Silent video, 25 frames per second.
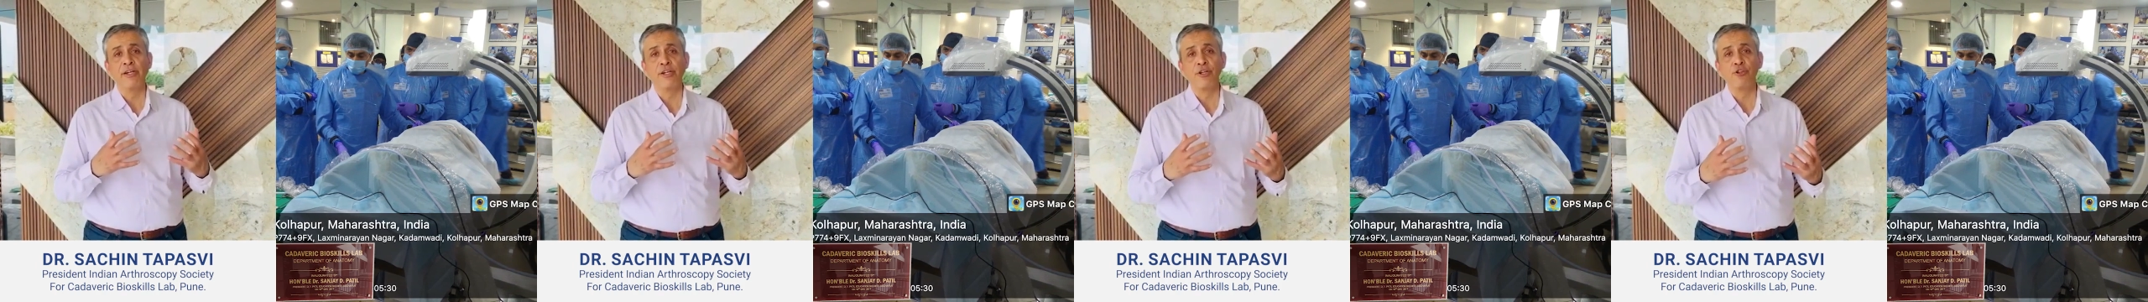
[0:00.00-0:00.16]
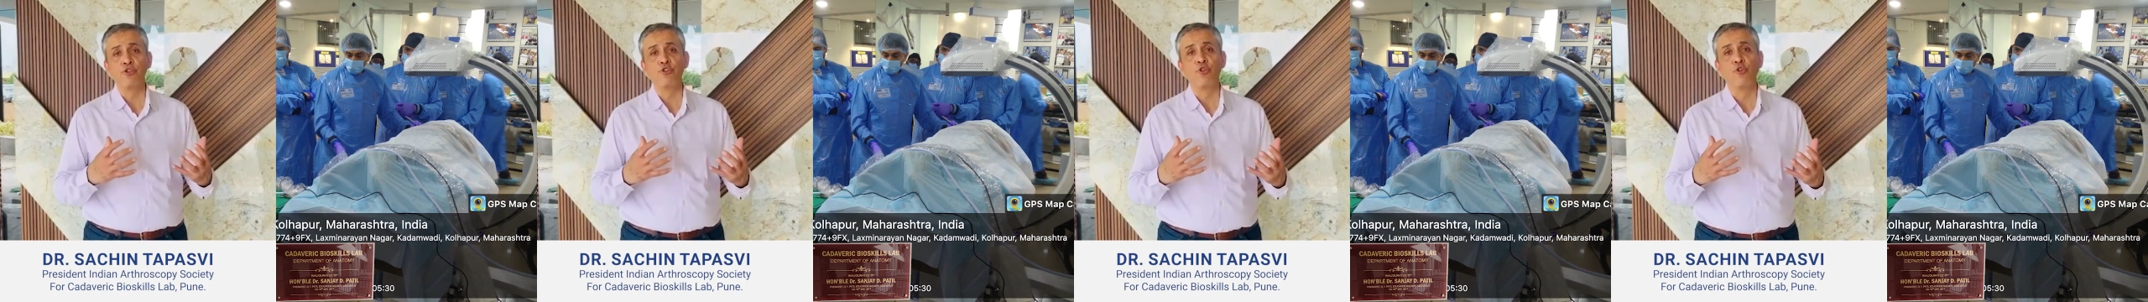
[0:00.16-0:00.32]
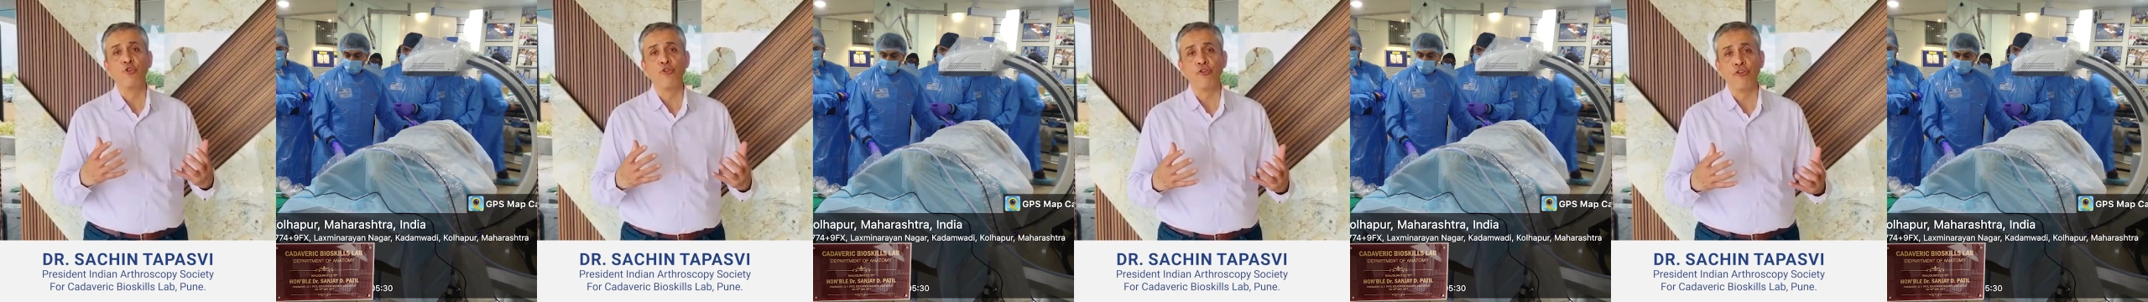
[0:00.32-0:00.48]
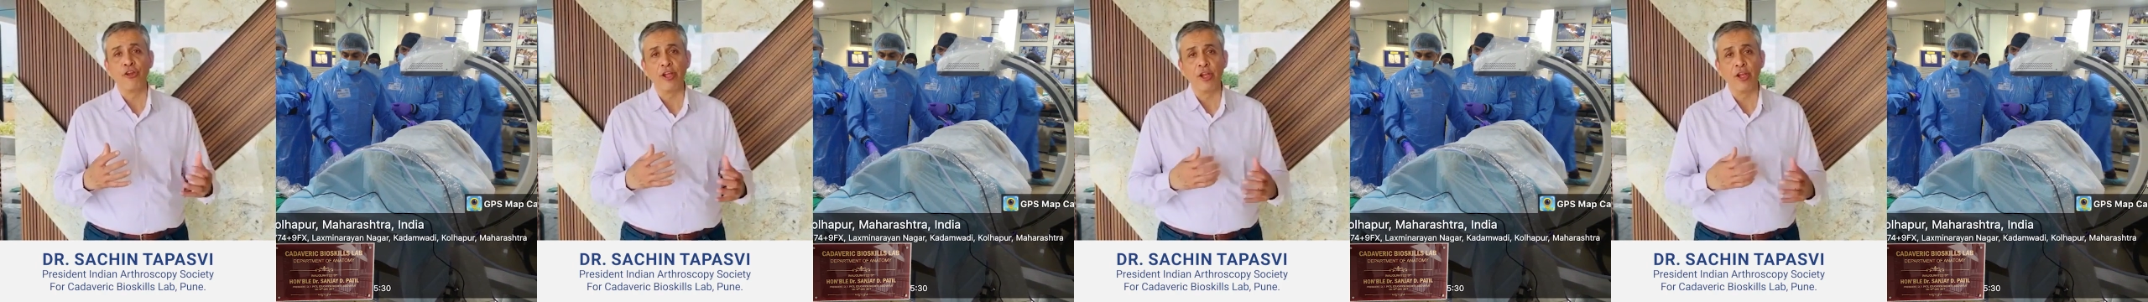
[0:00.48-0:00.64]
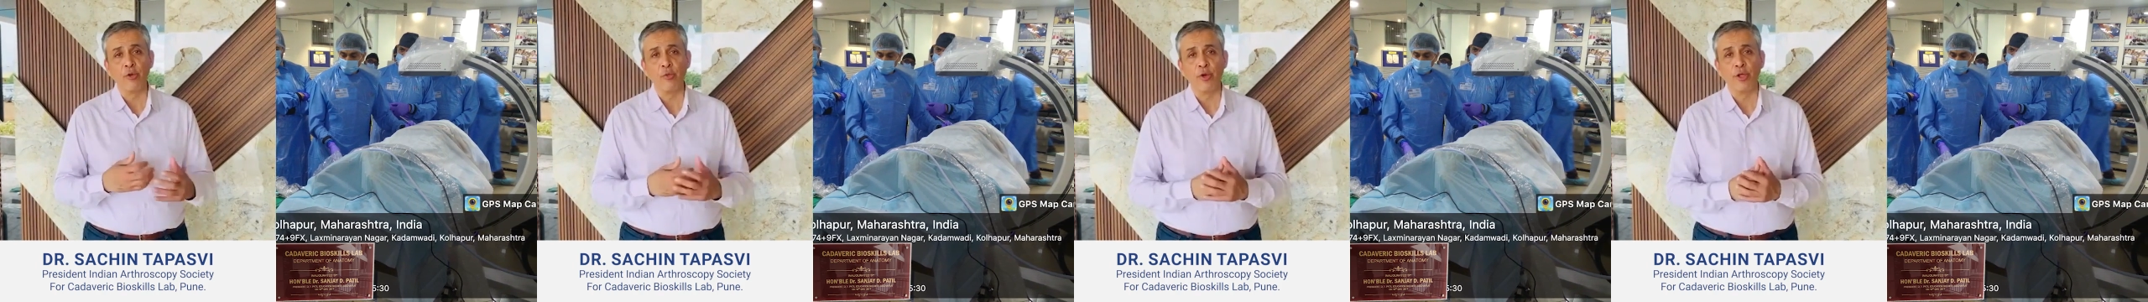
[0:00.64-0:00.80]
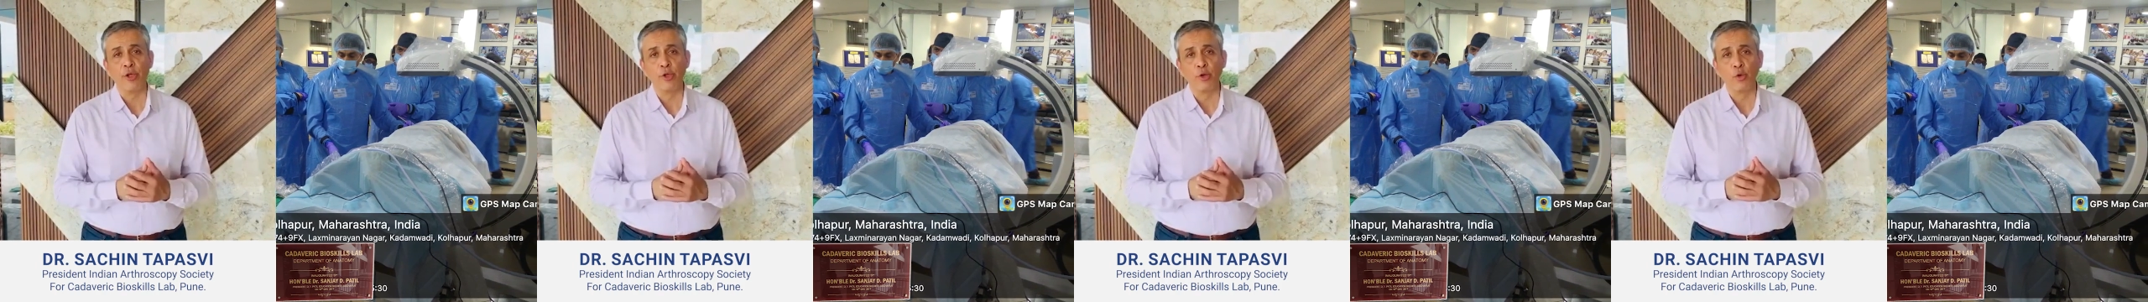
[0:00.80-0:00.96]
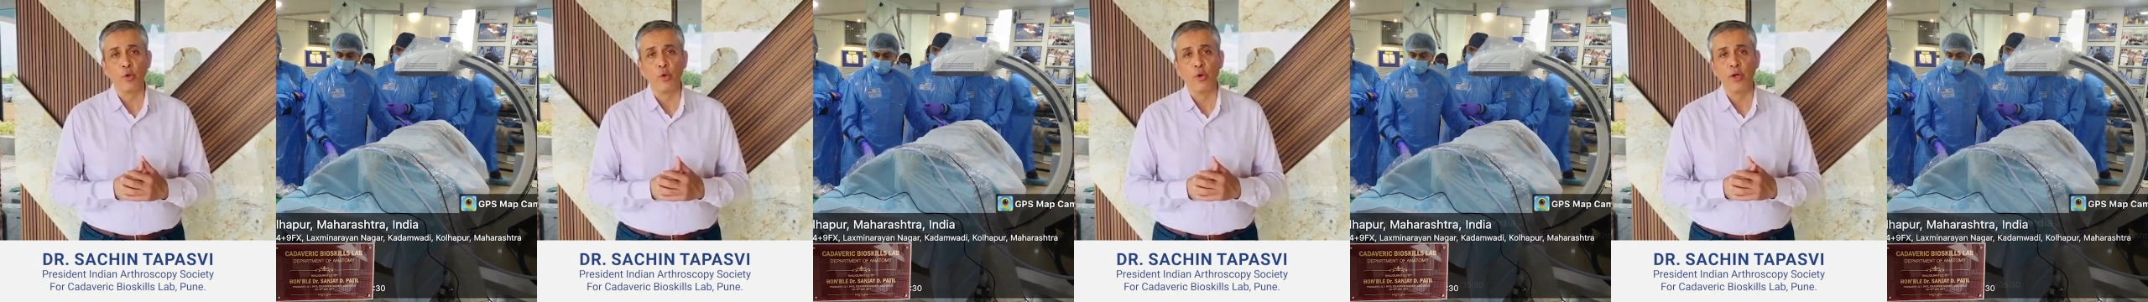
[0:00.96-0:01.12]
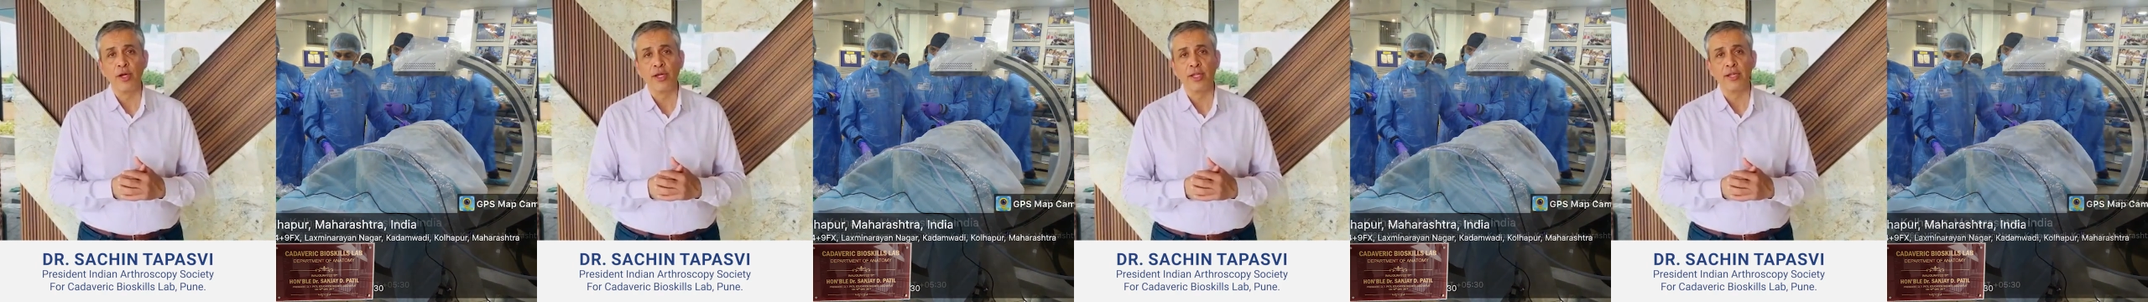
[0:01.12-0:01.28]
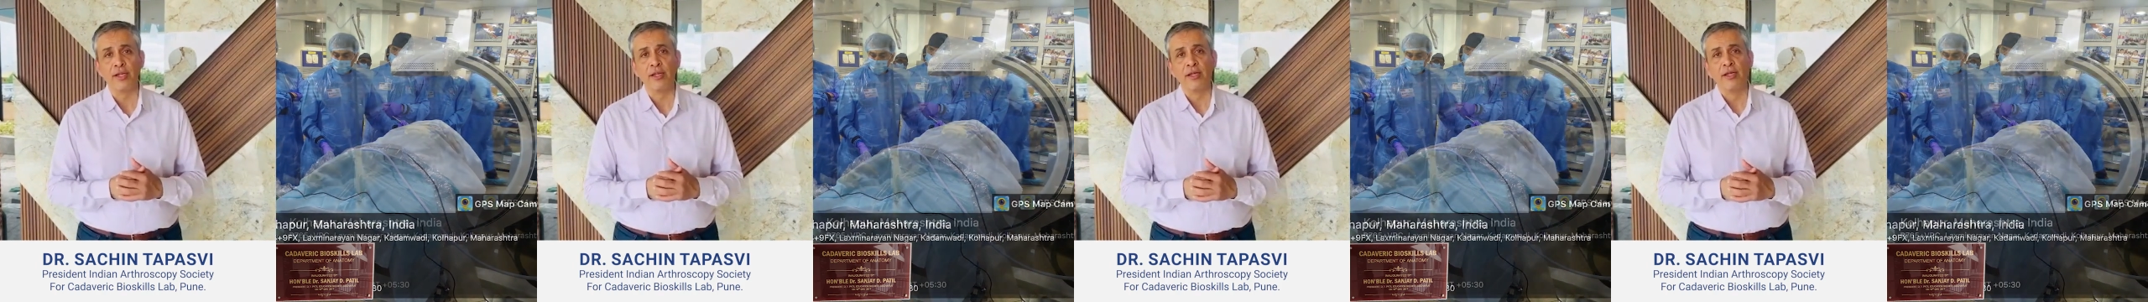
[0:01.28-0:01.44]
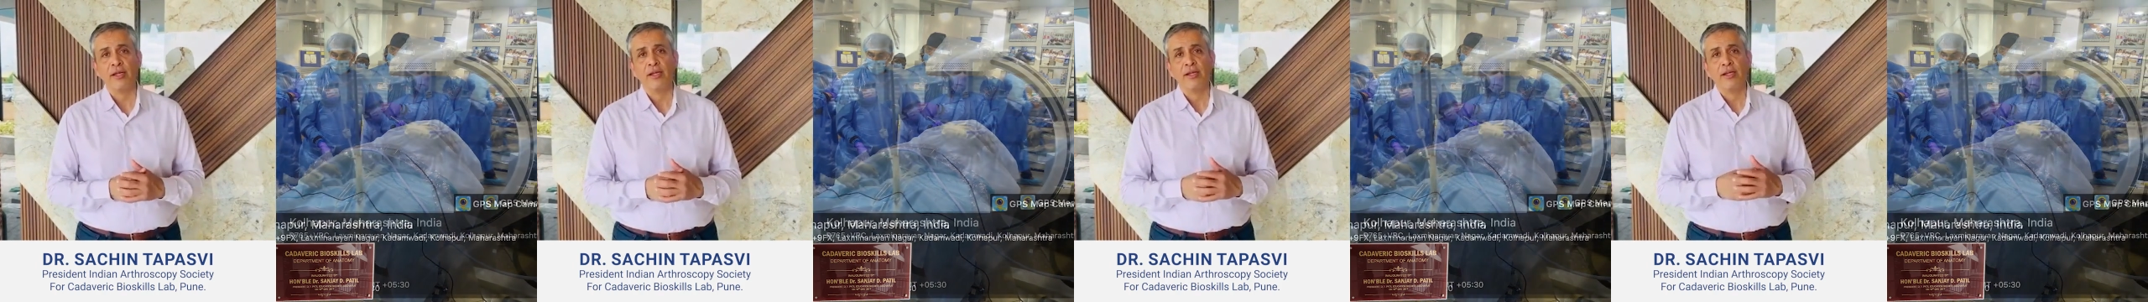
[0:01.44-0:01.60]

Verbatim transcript: tissue feel when you go in.